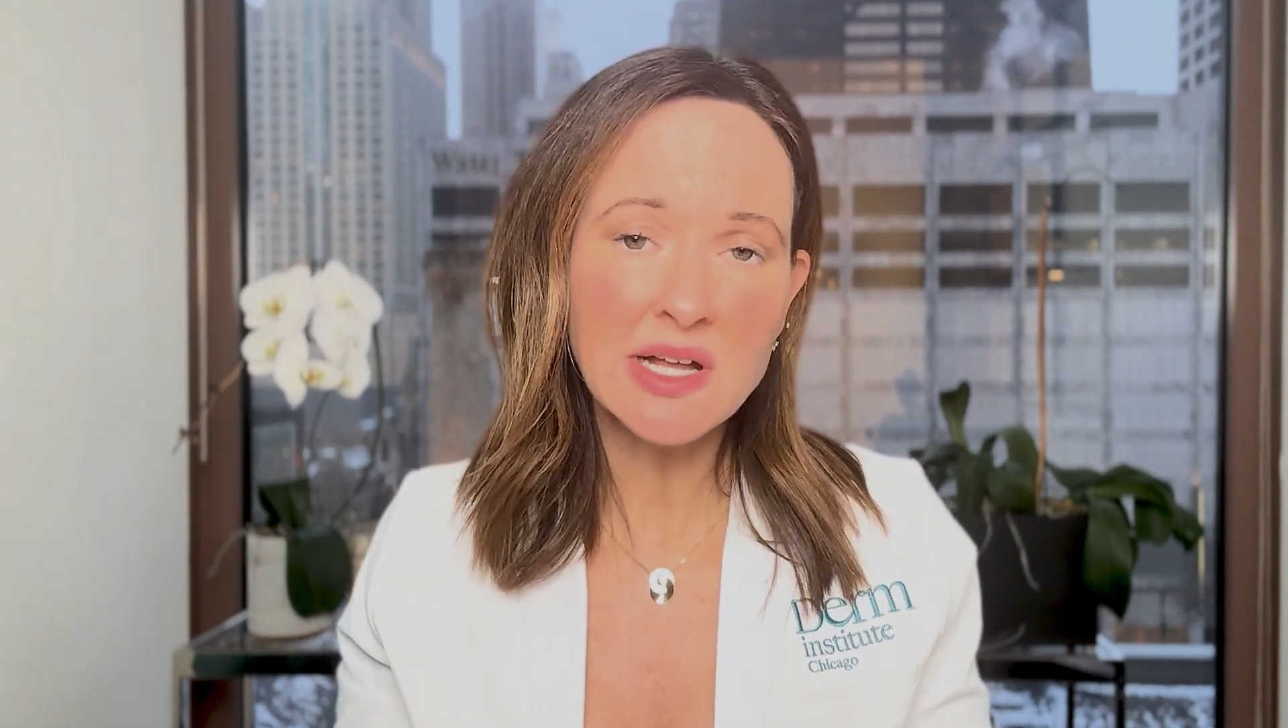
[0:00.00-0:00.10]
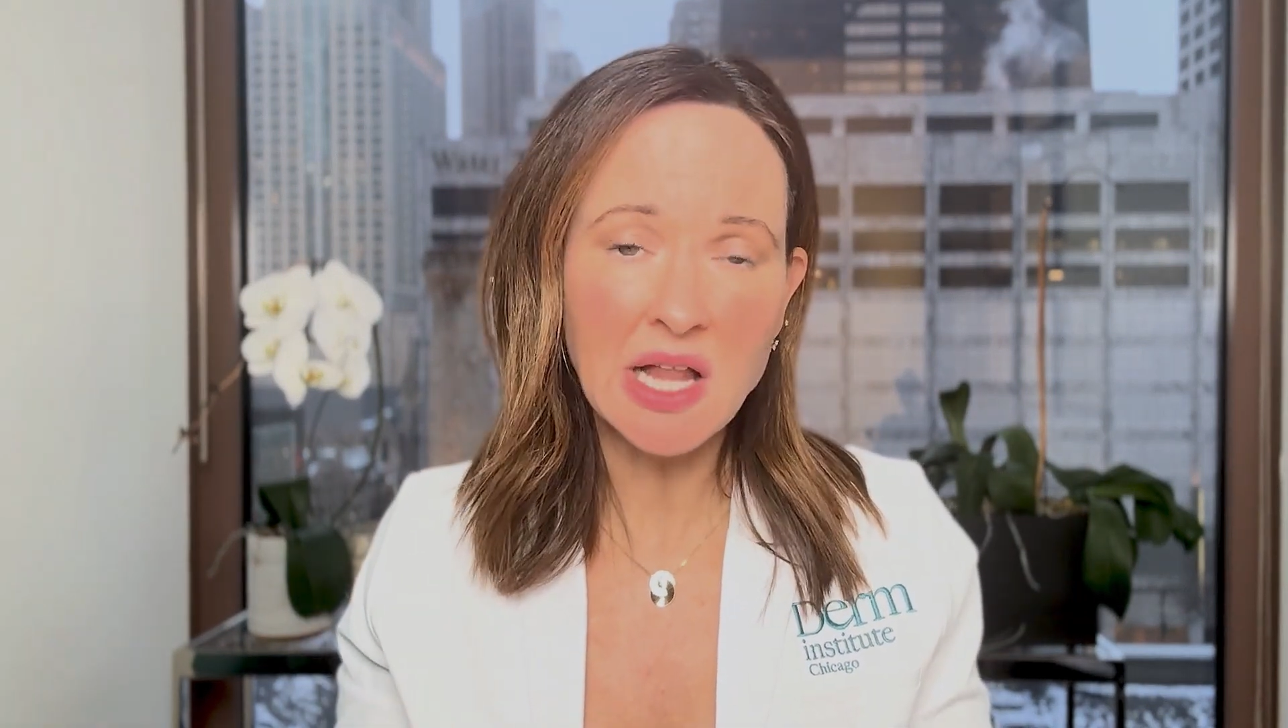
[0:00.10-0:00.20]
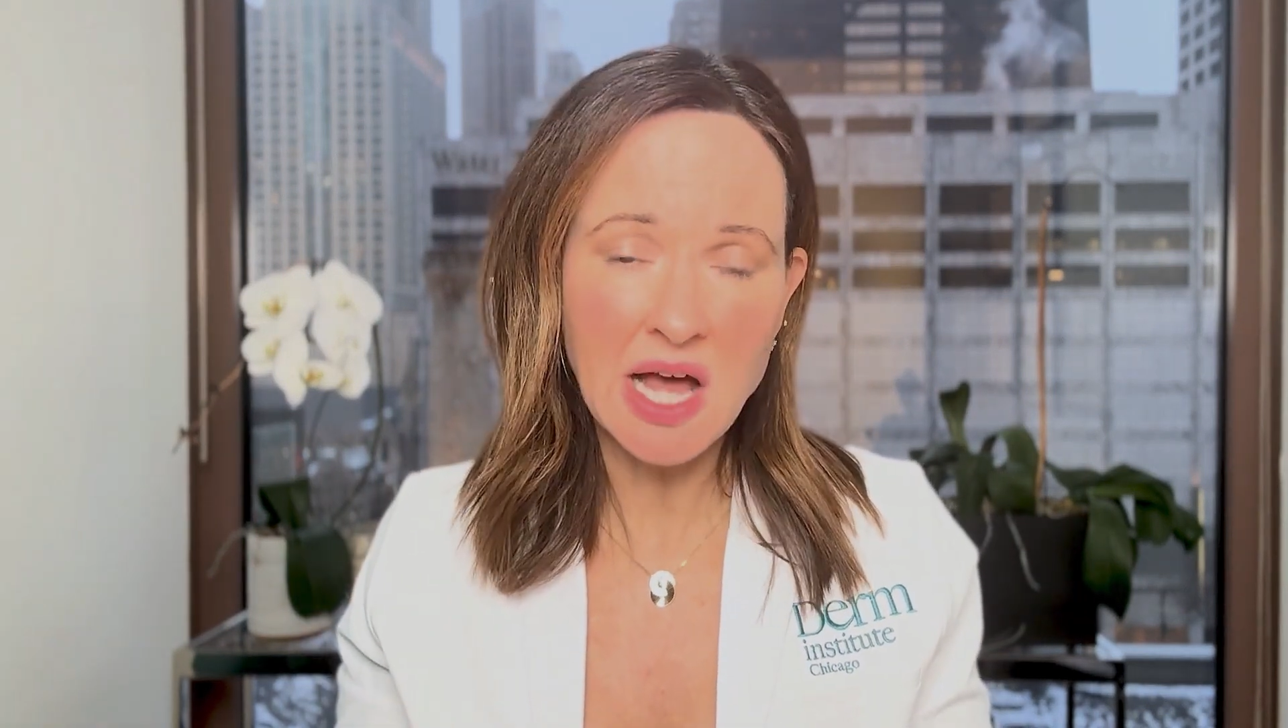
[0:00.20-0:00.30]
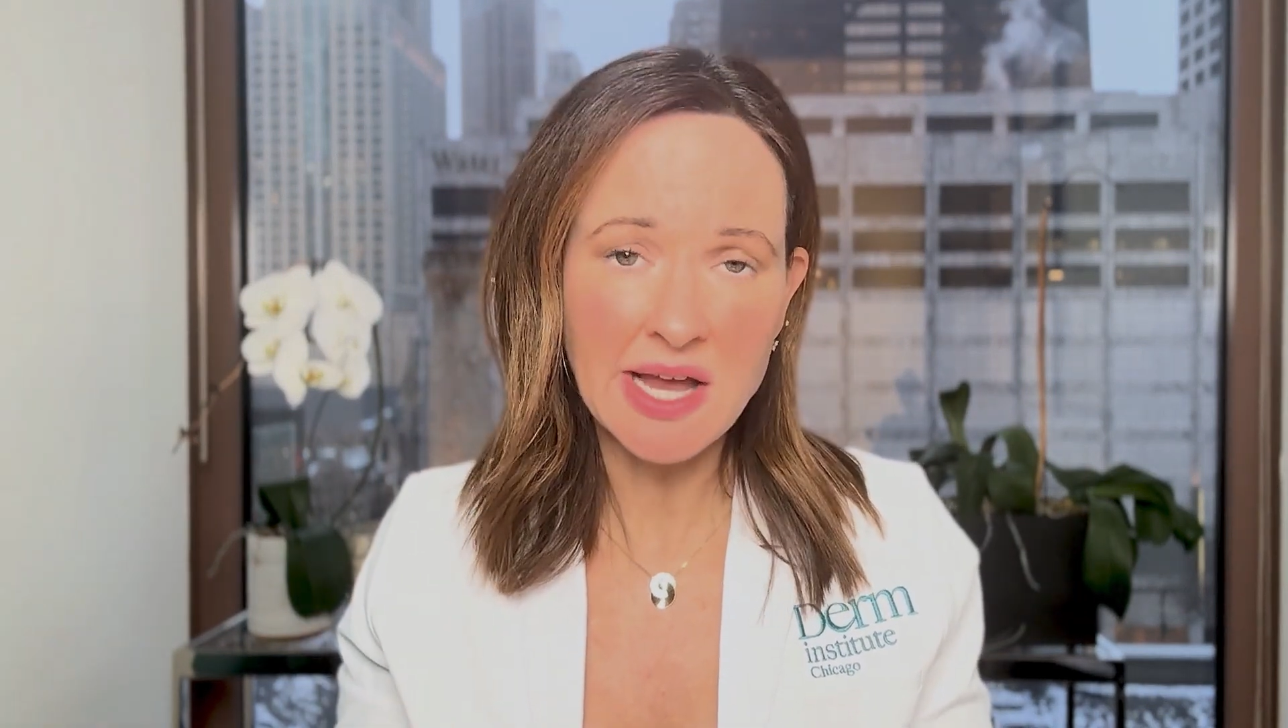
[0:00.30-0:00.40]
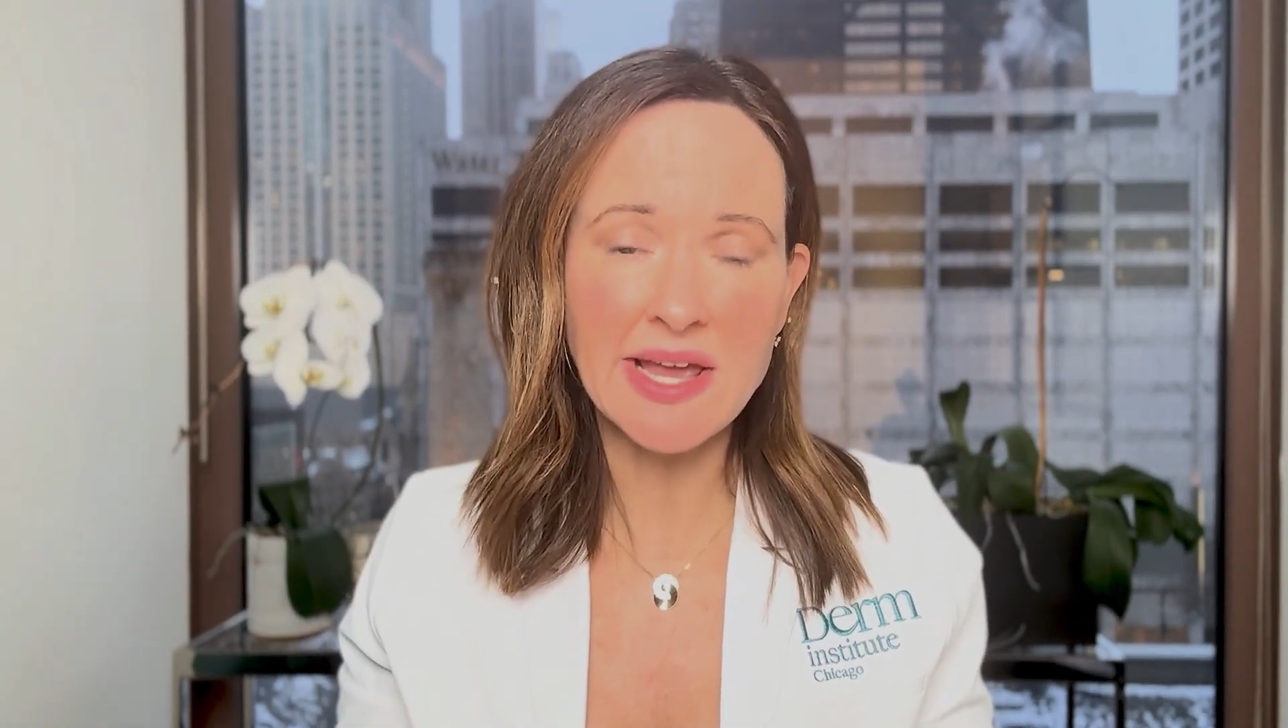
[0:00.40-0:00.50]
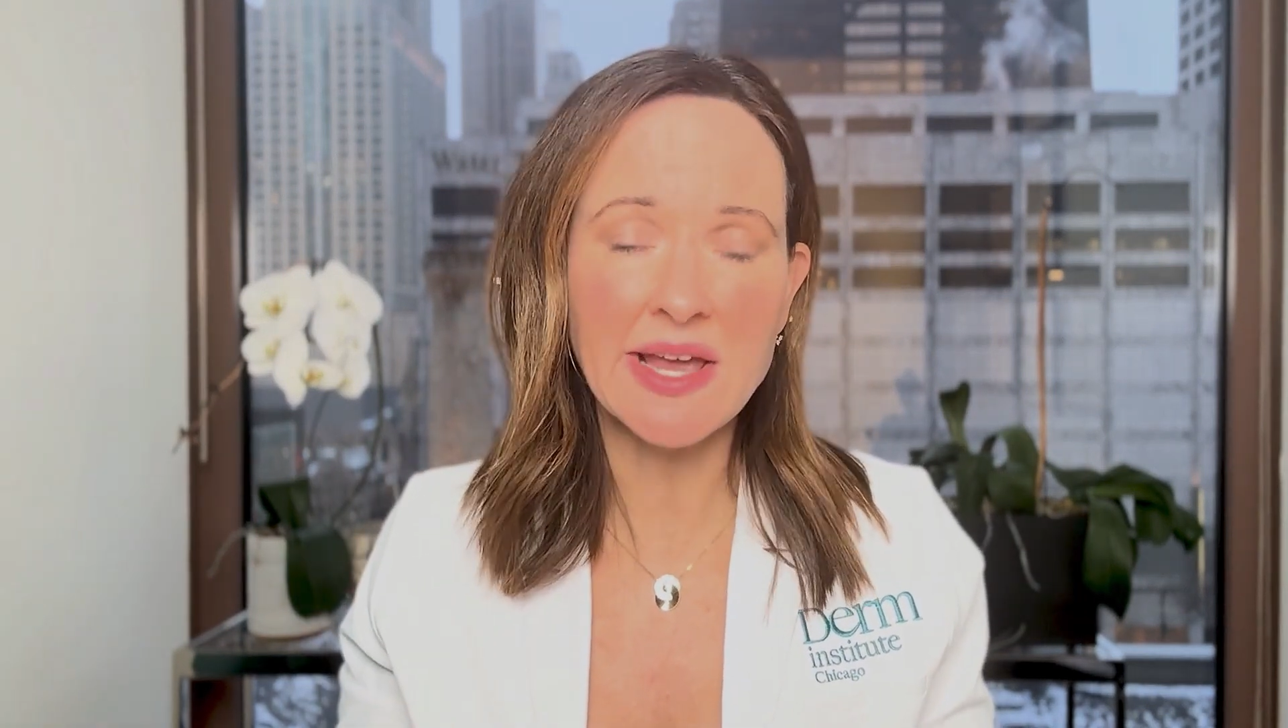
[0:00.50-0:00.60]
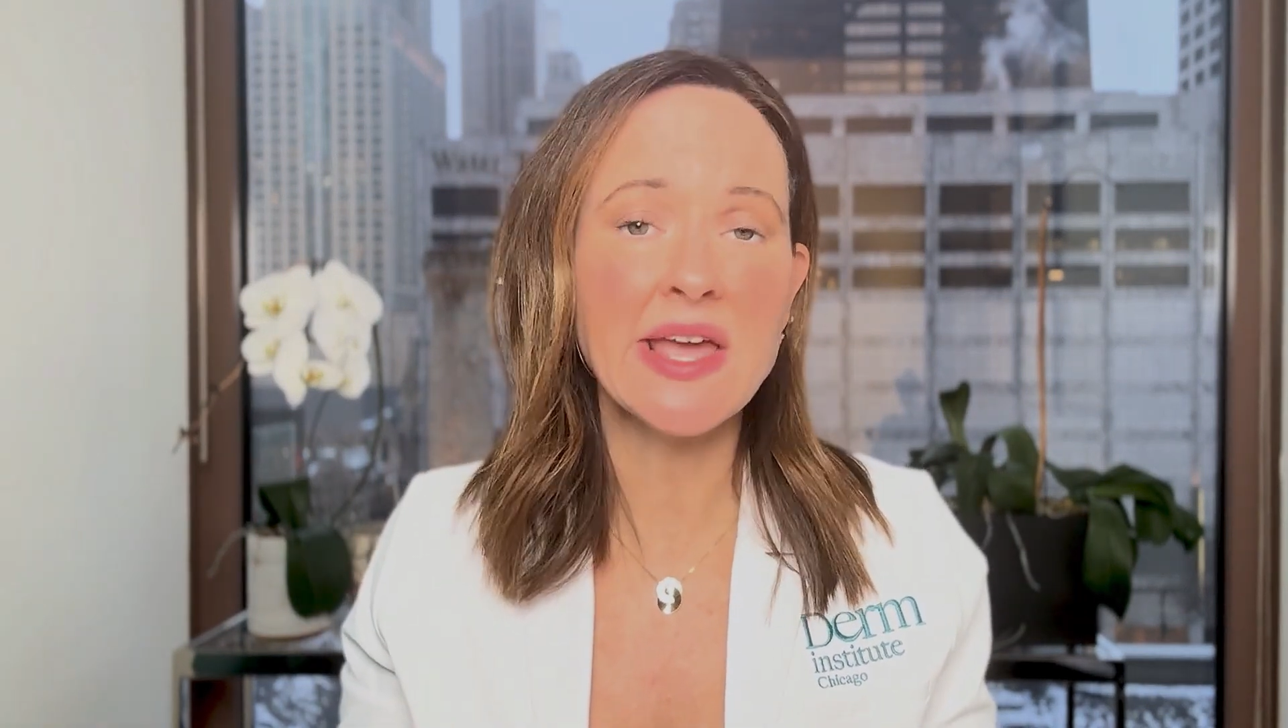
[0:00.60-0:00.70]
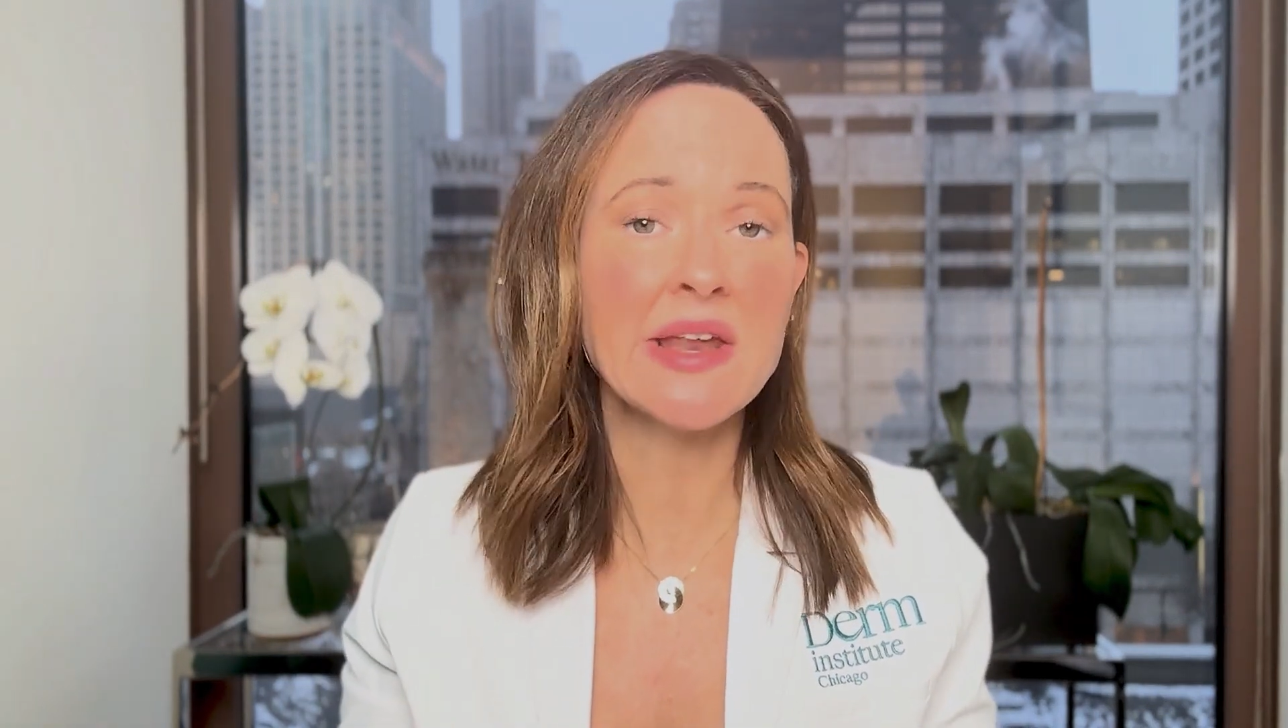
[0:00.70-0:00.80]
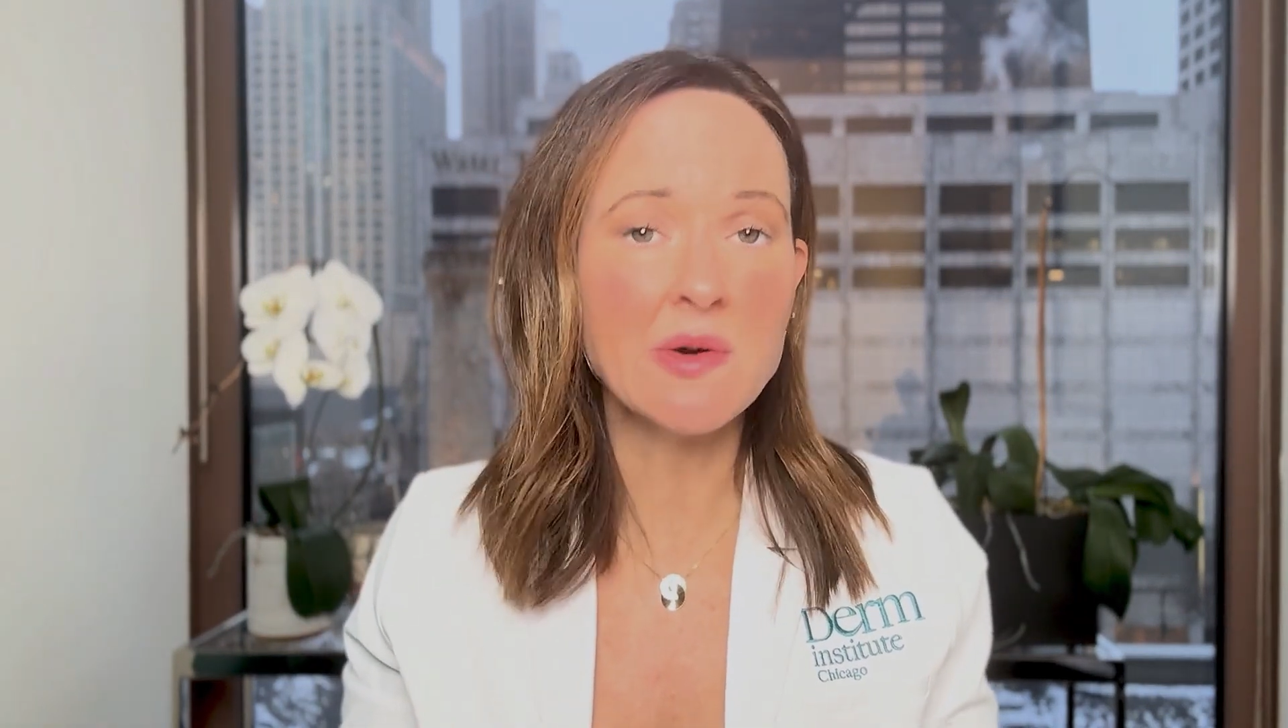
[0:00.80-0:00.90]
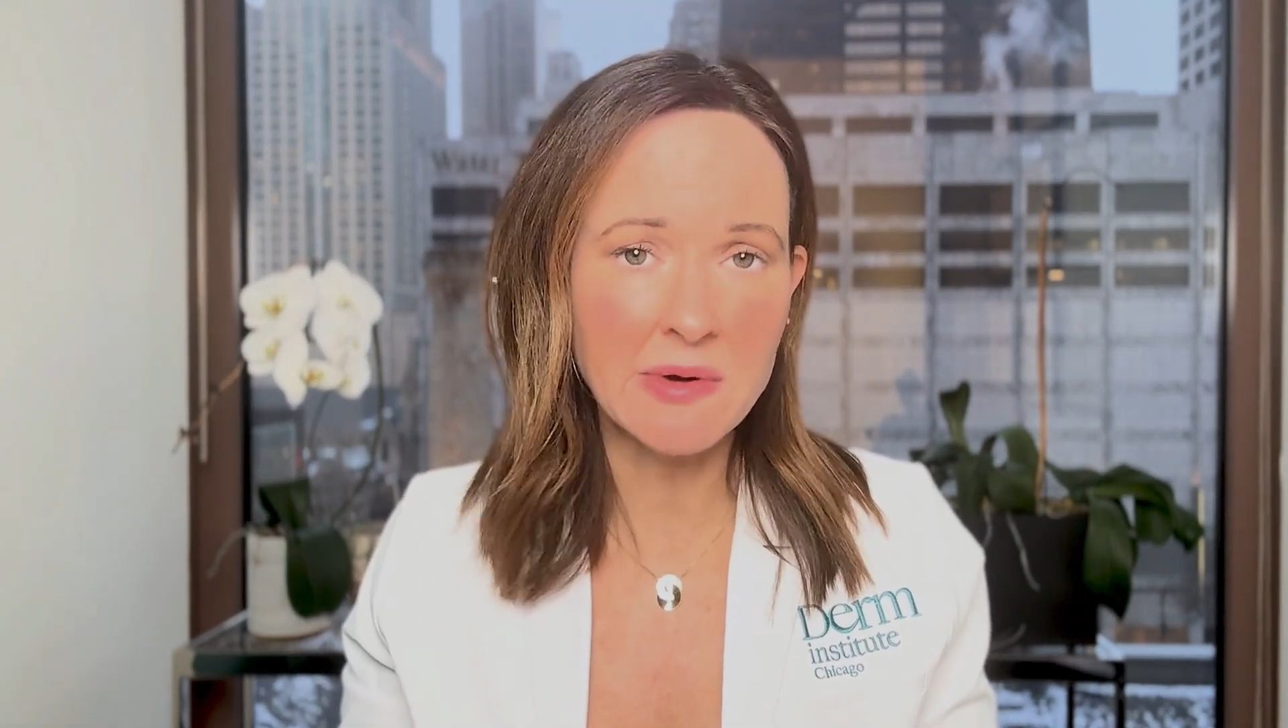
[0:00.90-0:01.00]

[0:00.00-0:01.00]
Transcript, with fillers: clogging and